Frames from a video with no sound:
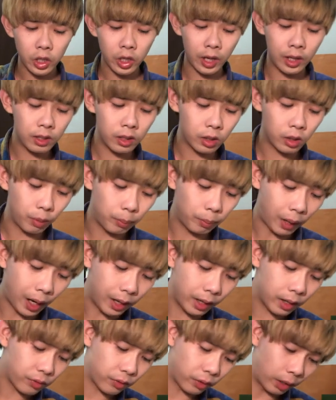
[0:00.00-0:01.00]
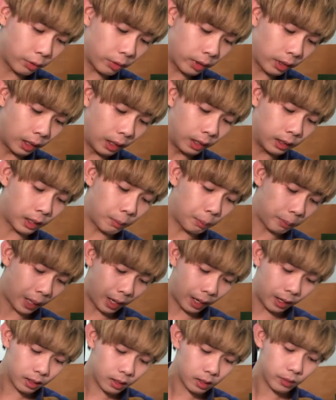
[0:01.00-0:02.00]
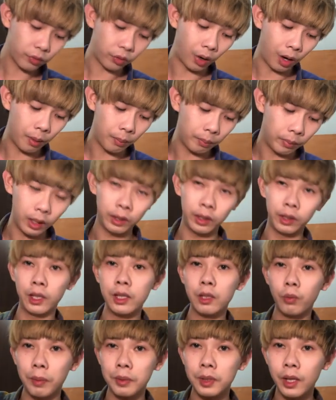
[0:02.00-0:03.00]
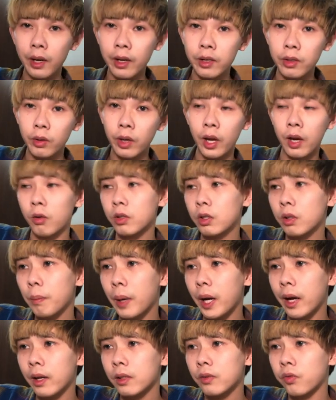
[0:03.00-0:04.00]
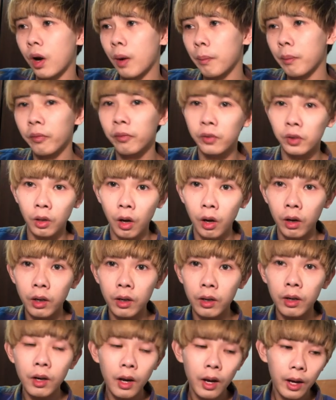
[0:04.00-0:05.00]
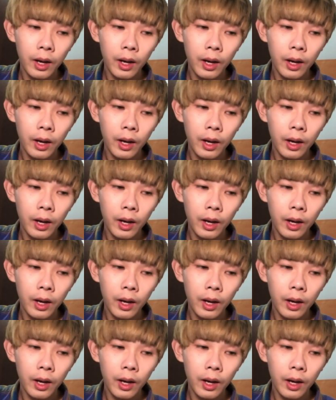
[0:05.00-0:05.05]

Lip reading: a chance to buy it from Adidas website, you can also buy it from Foot Locker,